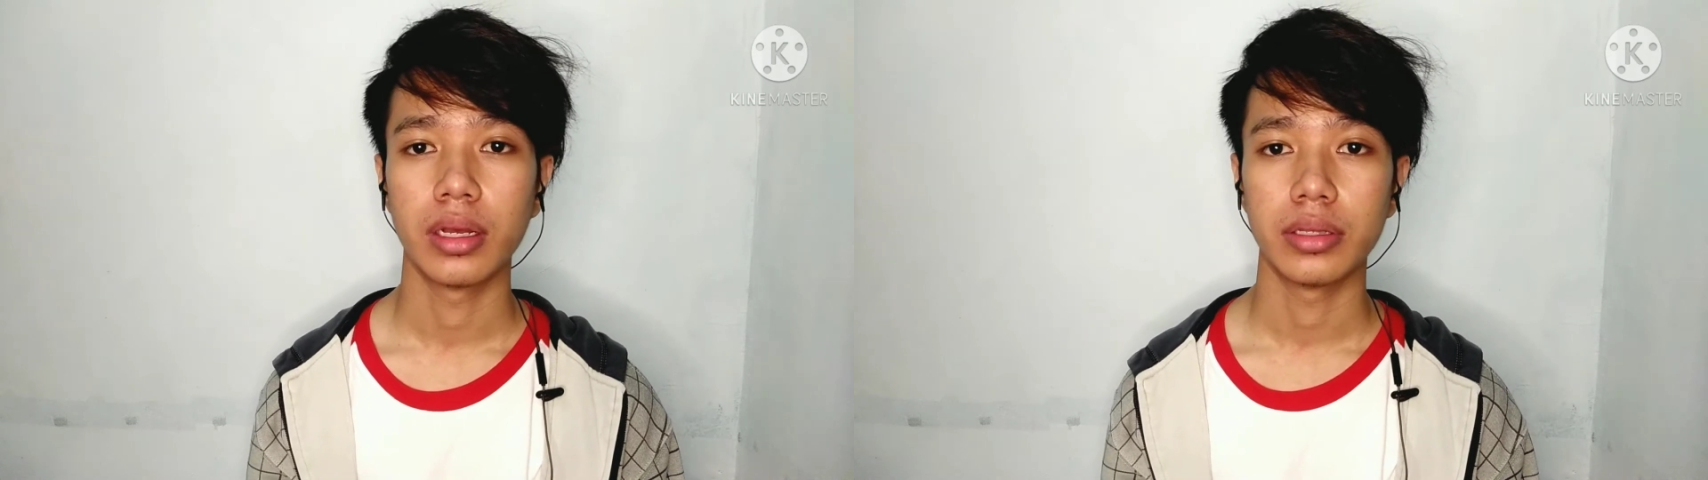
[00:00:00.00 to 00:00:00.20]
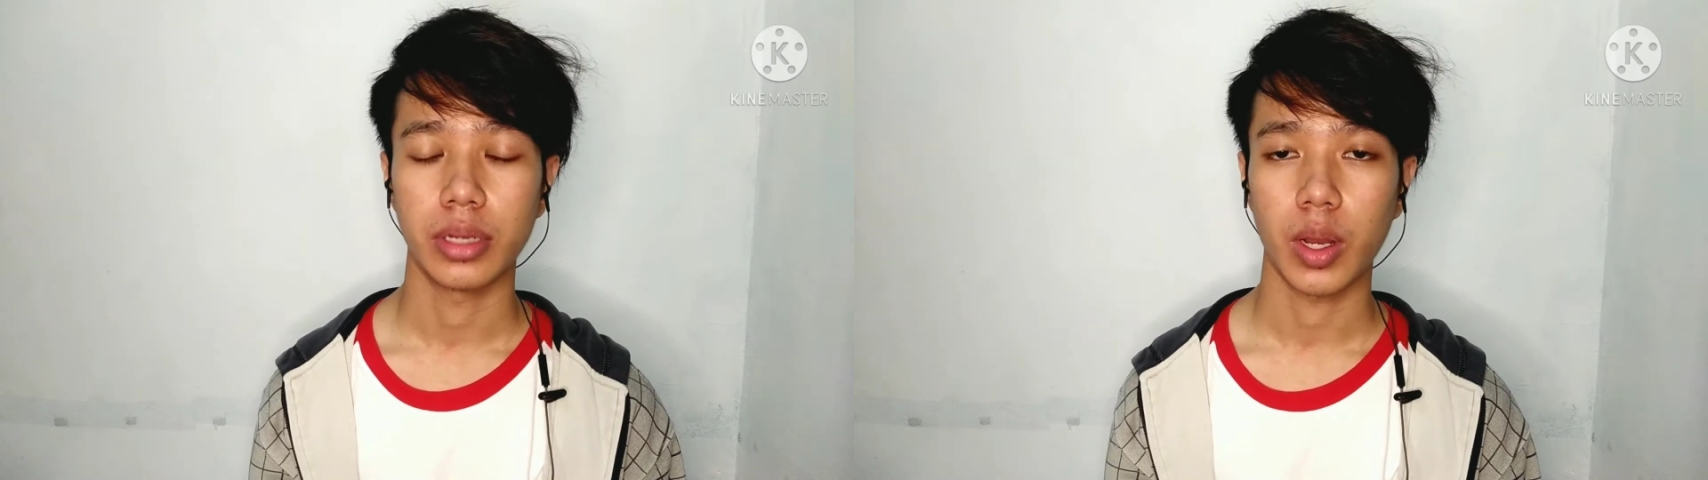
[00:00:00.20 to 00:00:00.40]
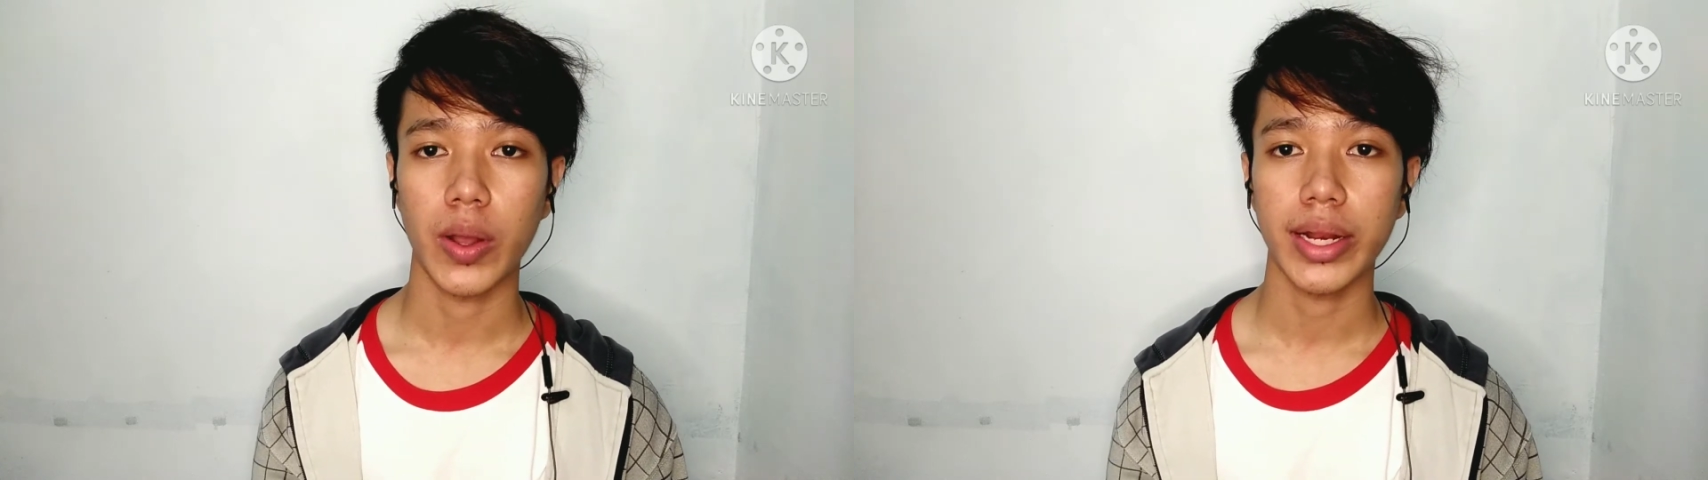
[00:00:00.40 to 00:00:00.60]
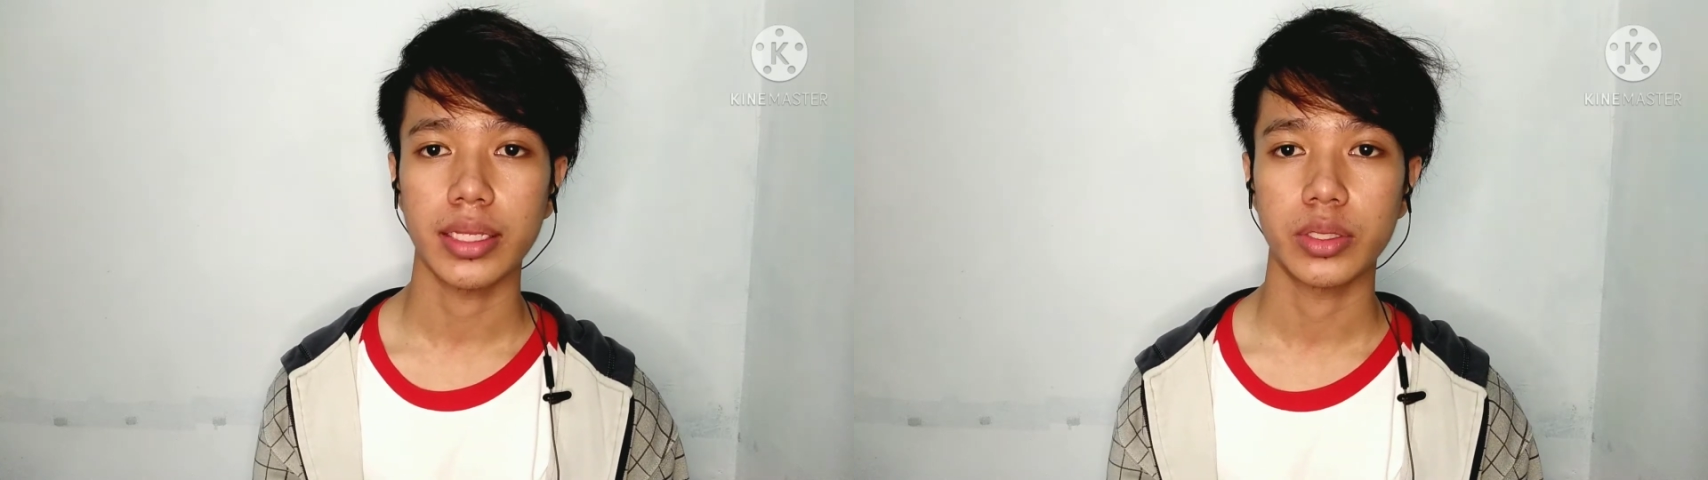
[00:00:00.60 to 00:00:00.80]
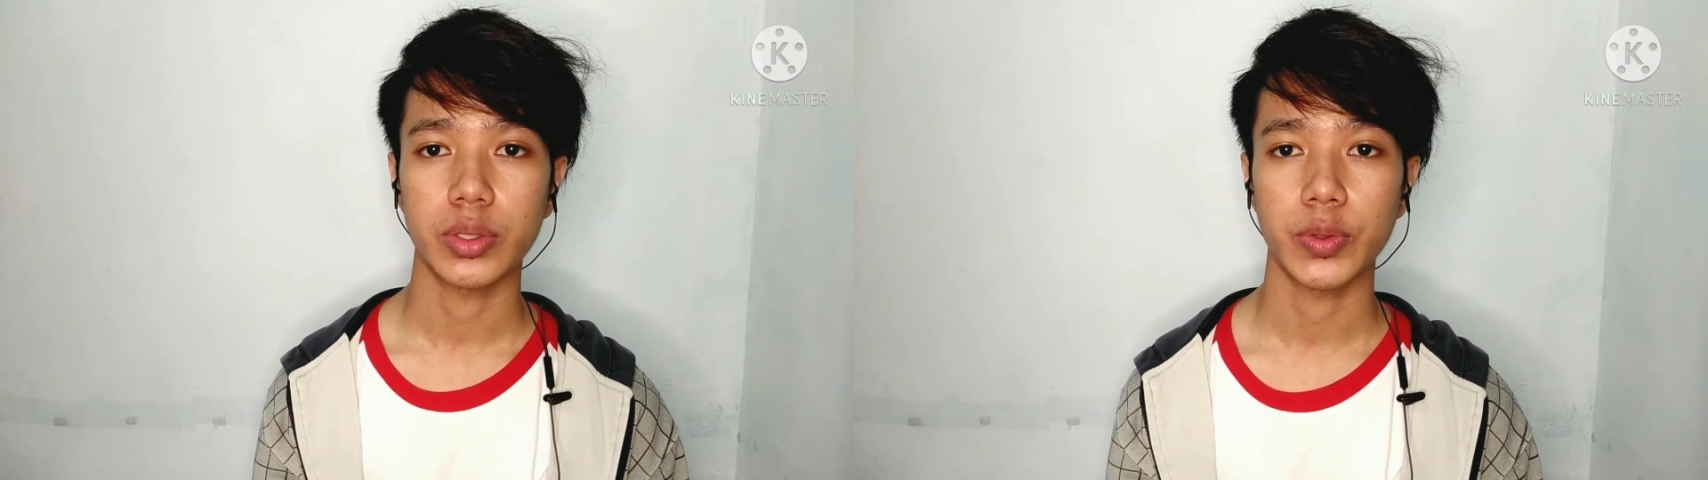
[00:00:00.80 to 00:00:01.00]
The goal
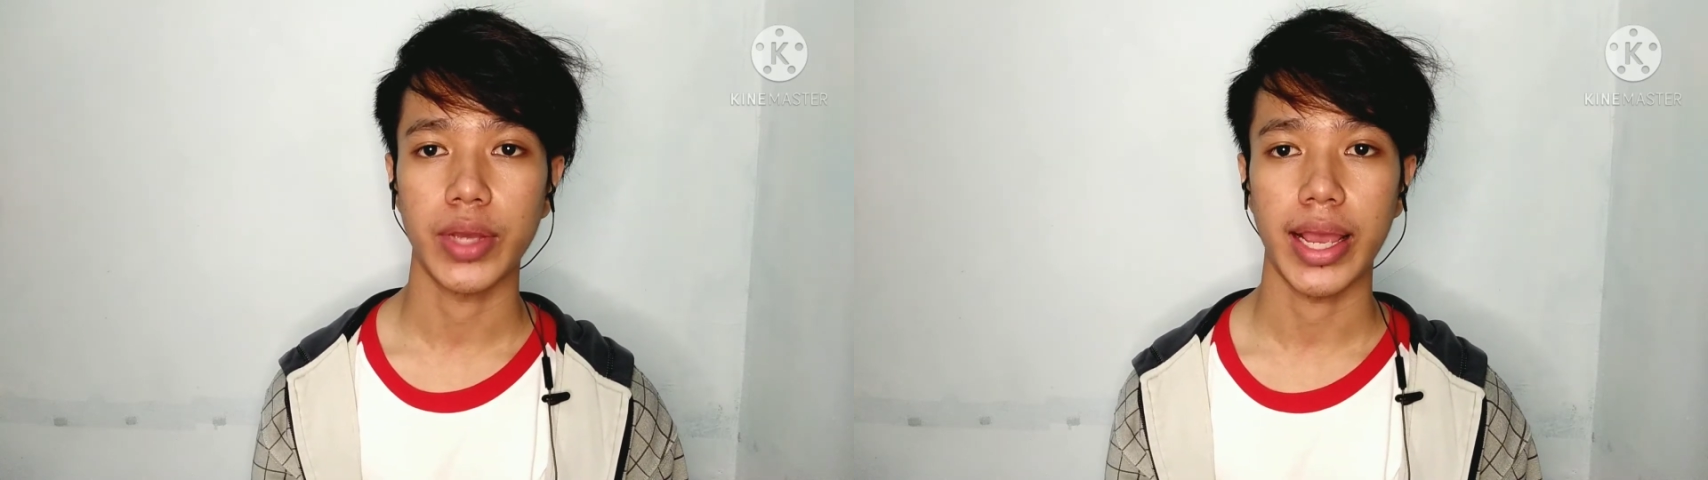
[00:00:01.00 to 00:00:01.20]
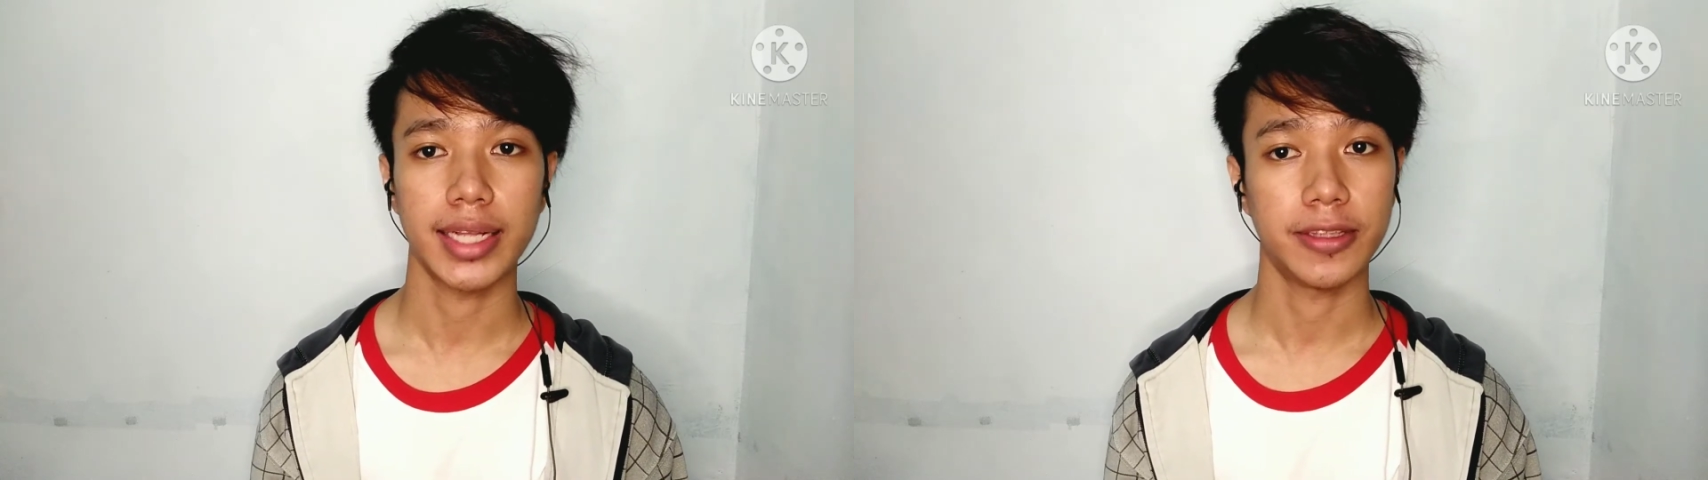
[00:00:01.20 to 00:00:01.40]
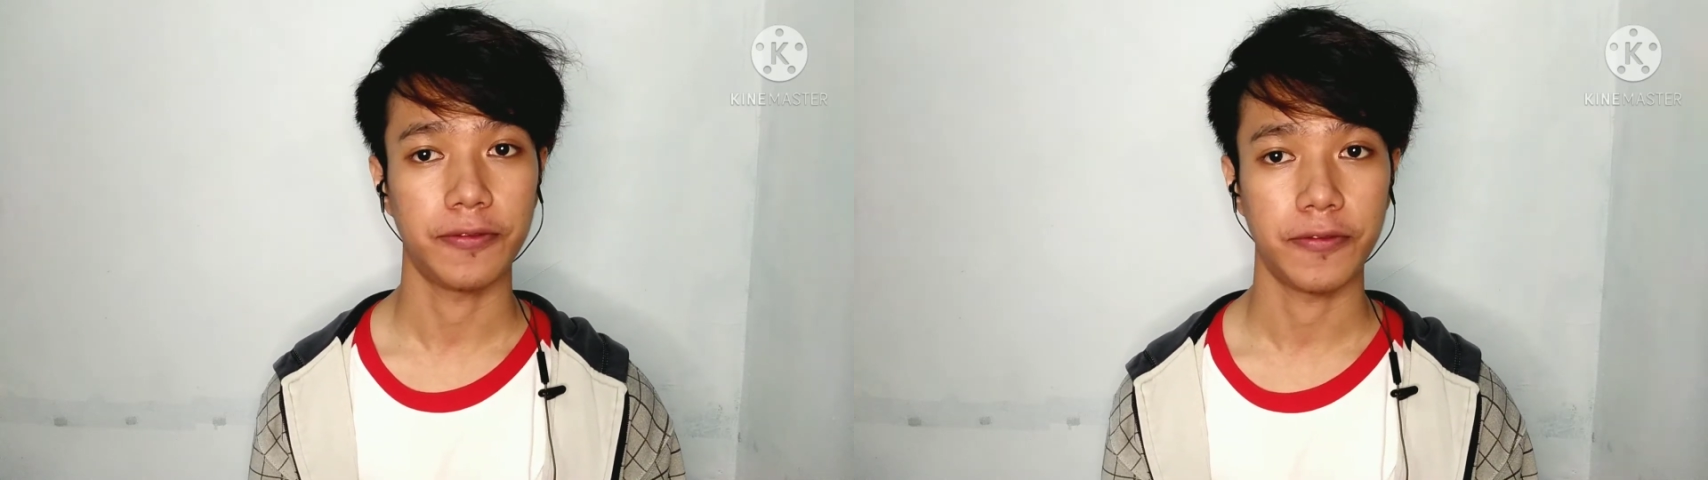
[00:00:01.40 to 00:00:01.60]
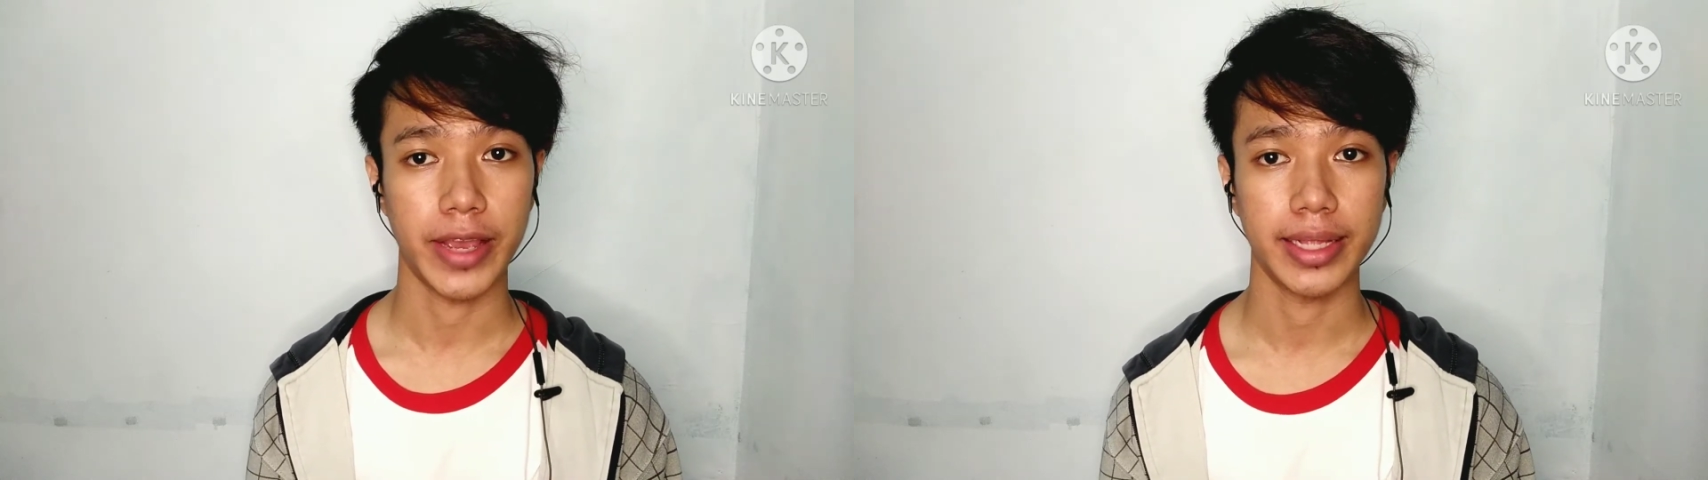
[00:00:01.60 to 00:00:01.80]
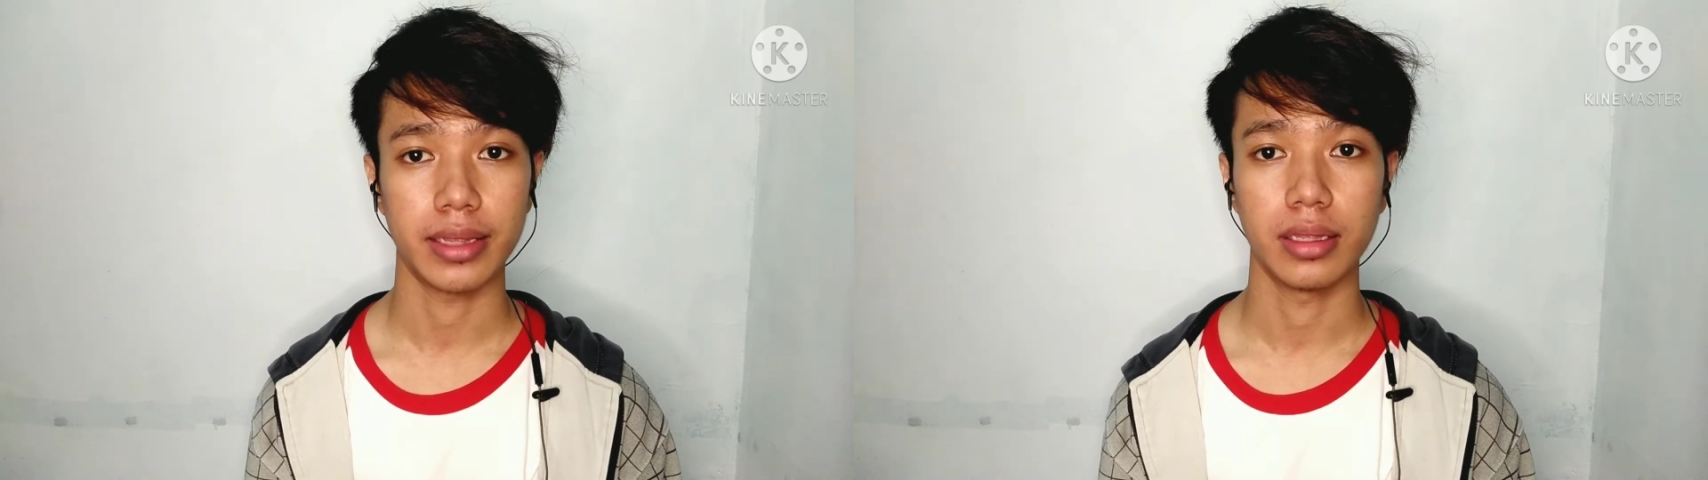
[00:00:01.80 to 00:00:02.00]
is to activate